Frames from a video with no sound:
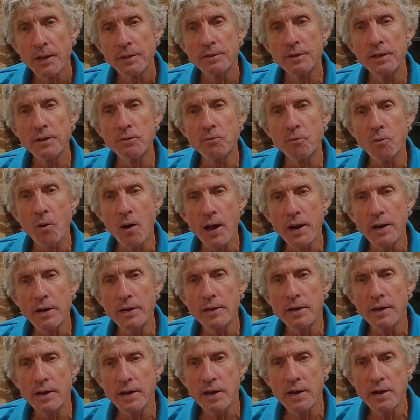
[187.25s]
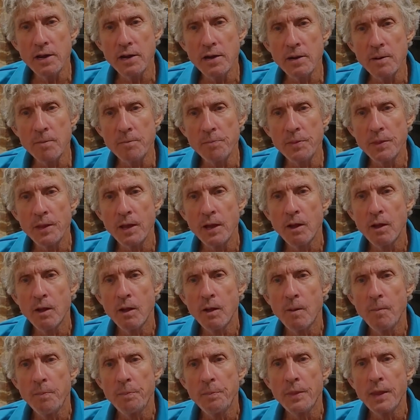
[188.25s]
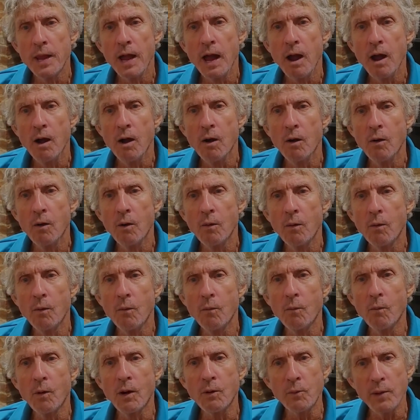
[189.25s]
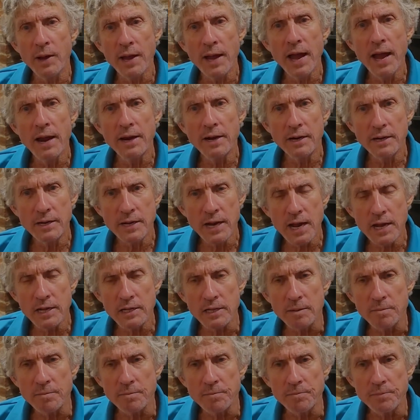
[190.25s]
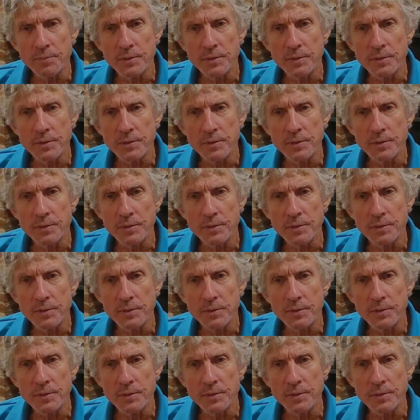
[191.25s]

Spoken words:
that wanted to hear what we had to tell them.